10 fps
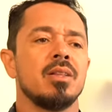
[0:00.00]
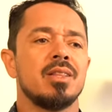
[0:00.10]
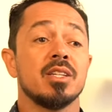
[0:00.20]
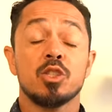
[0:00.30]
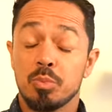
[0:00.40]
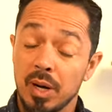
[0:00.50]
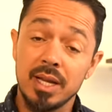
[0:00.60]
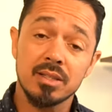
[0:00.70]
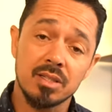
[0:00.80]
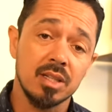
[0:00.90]
the spray
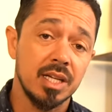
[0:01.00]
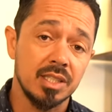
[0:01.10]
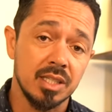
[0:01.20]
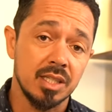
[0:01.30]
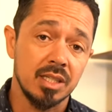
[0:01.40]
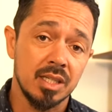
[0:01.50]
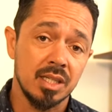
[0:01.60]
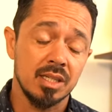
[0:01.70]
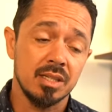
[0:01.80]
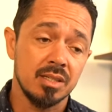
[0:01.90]
insulation
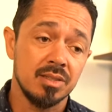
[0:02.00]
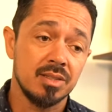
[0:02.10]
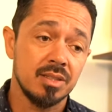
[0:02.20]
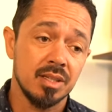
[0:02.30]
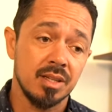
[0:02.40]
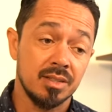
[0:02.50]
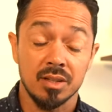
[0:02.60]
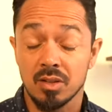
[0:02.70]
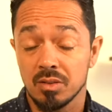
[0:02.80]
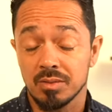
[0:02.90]
is it's a
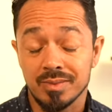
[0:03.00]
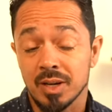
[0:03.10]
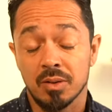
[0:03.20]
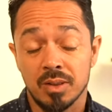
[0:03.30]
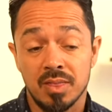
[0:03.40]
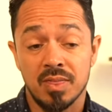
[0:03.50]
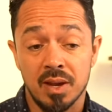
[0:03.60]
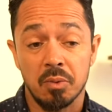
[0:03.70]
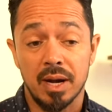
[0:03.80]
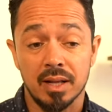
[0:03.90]
little you know
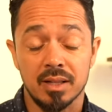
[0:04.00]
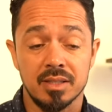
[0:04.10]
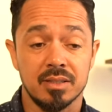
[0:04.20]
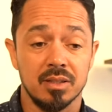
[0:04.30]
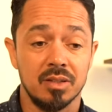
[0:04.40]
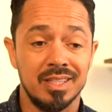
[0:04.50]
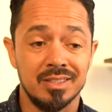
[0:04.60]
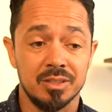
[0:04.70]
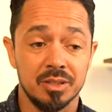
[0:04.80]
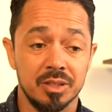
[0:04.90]
theoretically it's a little
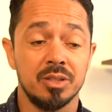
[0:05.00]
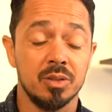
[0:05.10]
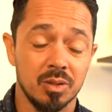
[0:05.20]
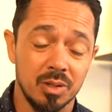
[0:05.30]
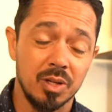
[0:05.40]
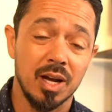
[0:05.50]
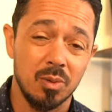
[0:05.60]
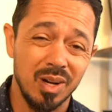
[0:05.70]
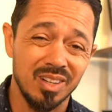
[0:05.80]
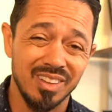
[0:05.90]
easier to do although you got to
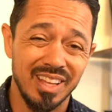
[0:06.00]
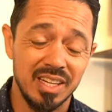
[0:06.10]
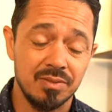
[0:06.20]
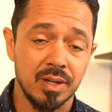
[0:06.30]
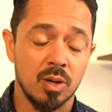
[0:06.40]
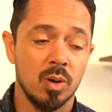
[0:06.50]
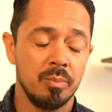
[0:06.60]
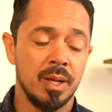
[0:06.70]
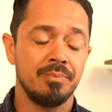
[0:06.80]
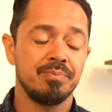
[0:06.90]
rent all that different
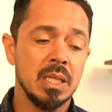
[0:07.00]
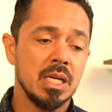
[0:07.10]
equipment